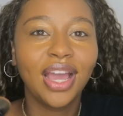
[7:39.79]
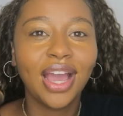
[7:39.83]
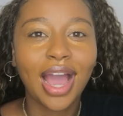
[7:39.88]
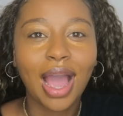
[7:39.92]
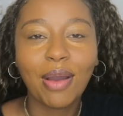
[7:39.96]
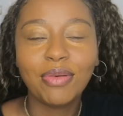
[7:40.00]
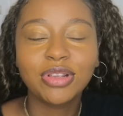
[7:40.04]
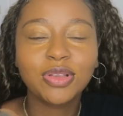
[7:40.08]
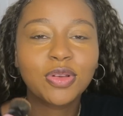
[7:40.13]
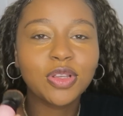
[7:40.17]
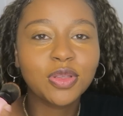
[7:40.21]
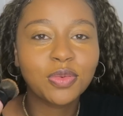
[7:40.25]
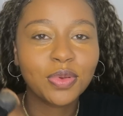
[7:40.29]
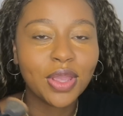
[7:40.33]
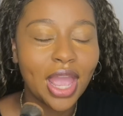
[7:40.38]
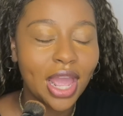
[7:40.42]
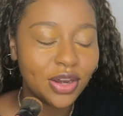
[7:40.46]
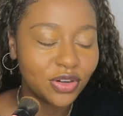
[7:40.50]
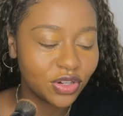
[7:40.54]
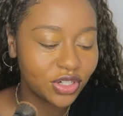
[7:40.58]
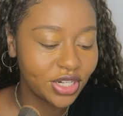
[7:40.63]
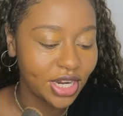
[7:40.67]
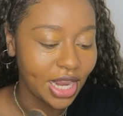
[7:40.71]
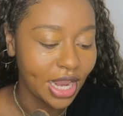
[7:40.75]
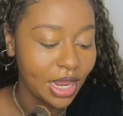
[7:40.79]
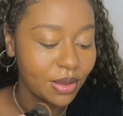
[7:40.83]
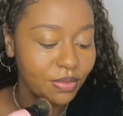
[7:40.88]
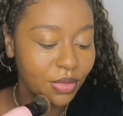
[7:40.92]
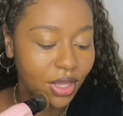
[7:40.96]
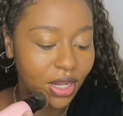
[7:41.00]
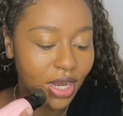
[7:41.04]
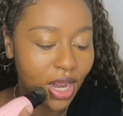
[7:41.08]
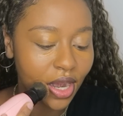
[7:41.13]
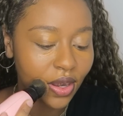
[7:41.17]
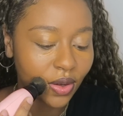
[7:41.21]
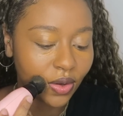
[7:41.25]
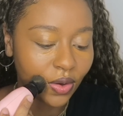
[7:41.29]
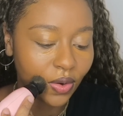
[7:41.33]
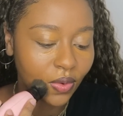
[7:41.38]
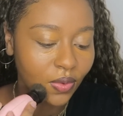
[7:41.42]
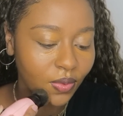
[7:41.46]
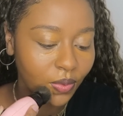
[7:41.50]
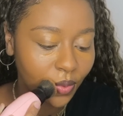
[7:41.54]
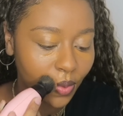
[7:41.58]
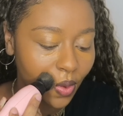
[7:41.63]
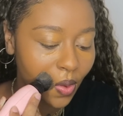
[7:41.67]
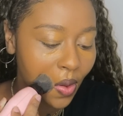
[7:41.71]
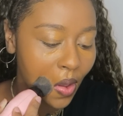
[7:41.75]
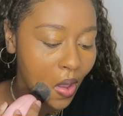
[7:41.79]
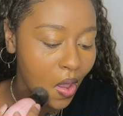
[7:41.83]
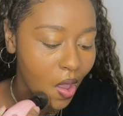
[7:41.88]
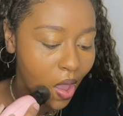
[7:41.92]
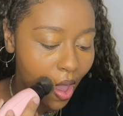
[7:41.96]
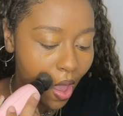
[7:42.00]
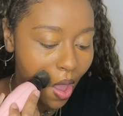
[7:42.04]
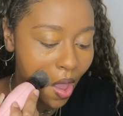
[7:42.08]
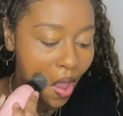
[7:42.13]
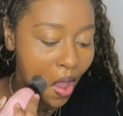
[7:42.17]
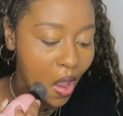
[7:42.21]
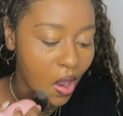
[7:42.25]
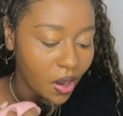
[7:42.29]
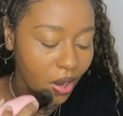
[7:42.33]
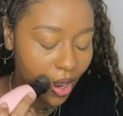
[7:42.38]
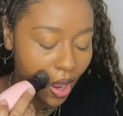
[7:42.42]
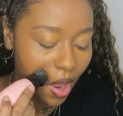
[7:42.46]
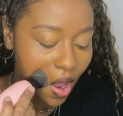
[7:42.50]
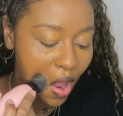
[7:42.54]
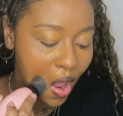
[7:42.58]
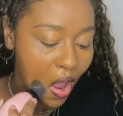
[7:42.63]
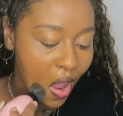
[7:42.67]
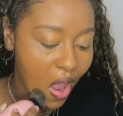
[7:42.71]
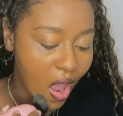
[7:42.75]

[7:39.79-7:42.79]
I'm supposed to be entertainment. I don't know. Okay.